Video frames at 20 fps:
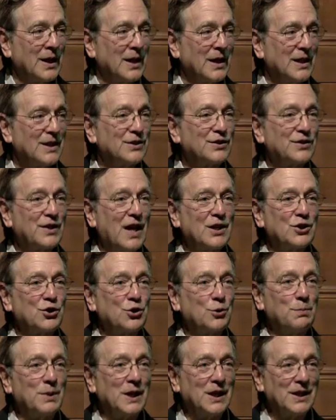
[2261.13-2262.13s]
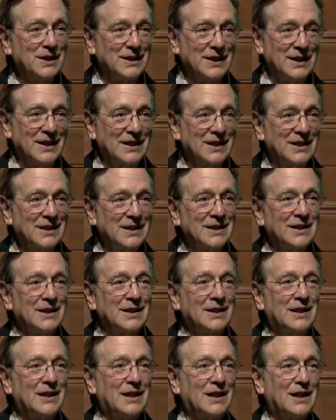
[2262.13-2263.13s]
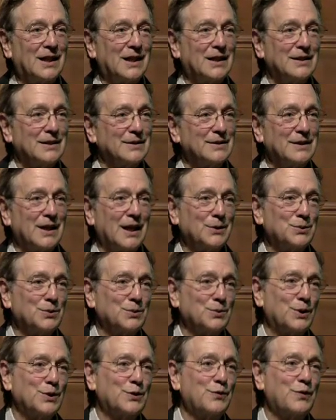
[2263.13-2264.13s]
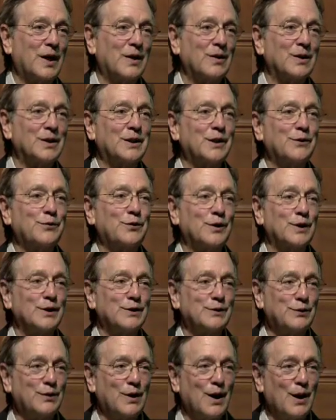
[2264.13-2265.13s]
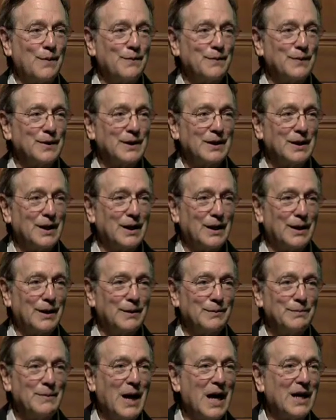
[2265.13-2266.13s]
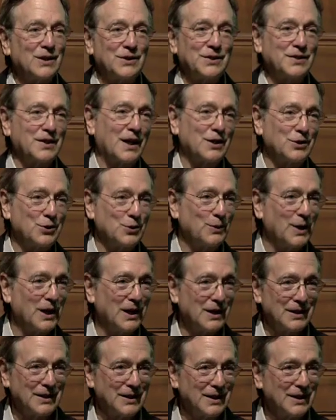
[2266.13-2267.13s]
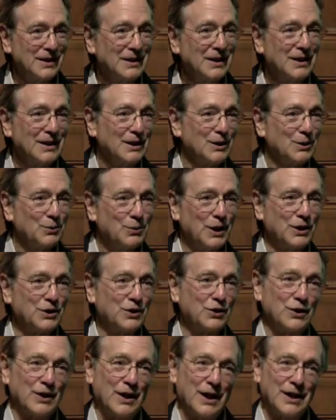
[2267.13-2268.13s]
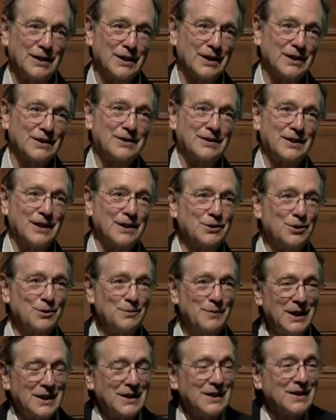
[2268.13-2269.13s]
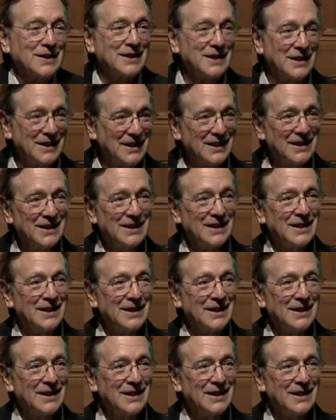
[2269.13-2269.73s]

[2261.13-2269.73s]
insatiability that was very different from male sexuality, which at least intermittently